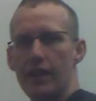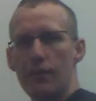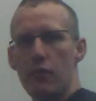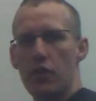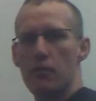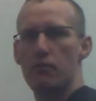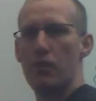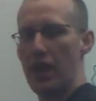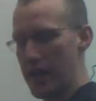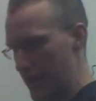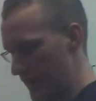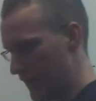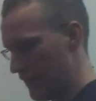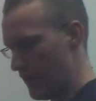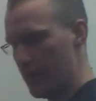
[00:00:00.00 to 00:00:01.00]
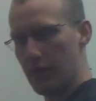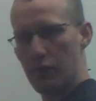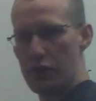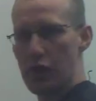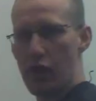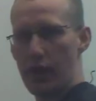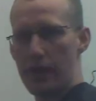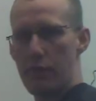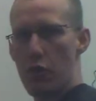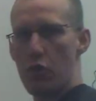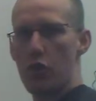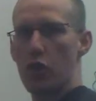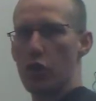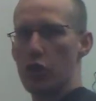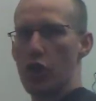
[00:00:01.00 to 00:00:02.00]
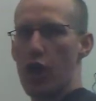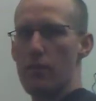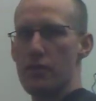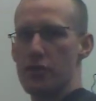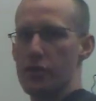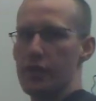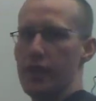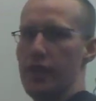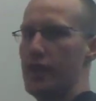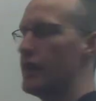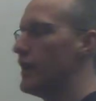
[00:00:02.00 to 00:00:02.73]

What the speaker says: about a bike, we're talking about ergometry.